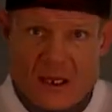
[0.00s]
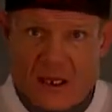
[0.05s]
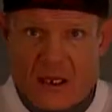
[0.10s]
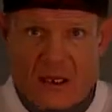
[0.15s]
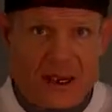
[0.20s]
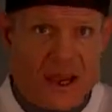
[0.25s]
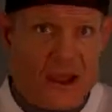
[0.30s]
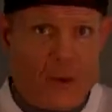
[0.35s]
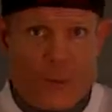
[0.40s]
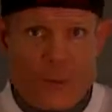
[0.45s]

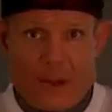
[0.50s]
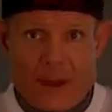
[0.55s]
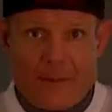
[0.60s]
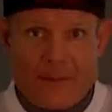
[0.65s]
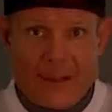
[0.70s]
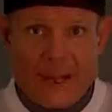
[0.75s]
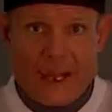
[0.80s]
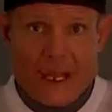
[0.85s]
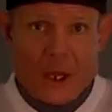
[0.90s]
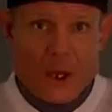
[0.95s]
couldn't outrun
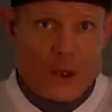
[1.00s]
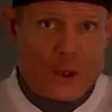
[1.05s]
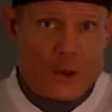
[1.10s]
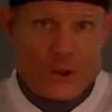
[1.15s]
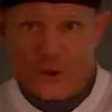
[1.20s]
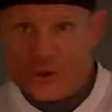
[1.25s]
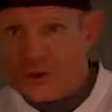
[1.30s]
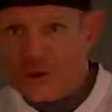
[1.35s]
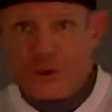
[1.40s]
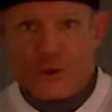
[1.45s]
me,
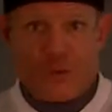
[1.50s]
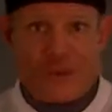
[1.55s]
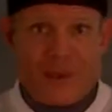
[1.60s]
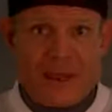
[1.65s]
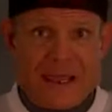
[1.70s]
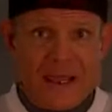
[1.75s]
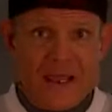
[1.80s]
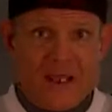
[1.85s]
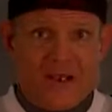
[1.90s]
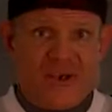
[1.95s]
couldn't juke
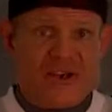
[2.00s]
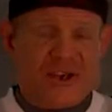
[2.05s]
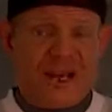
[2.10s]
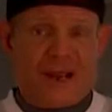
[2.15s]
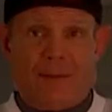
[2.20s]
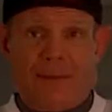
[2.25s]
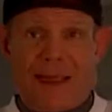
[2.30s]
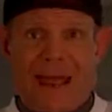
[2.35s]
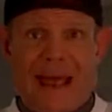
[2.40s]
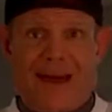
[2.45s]
me,
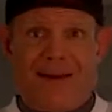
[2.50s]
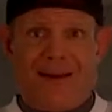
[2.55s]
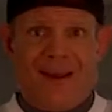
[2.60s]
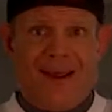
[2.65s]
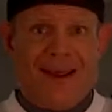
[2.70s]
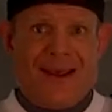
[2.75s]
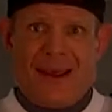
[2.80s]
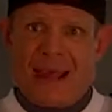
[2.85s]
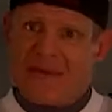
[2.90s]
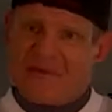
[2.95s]
shut him down?
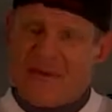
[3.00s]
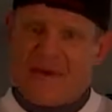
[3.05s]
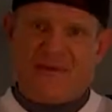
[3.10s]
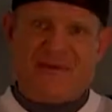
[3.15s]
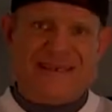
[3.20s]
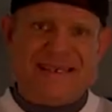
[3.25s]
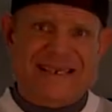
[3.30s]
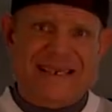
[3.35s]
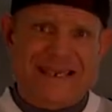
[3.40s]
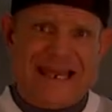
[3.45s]
Have you
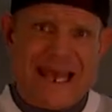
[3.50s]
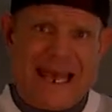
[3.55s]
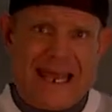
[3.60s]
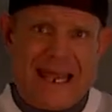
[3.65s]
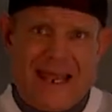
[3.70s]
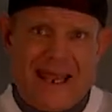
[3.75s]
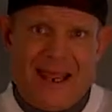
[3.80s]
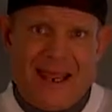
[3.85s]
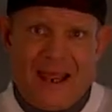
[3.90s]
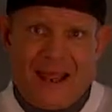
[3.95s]
ever seen that?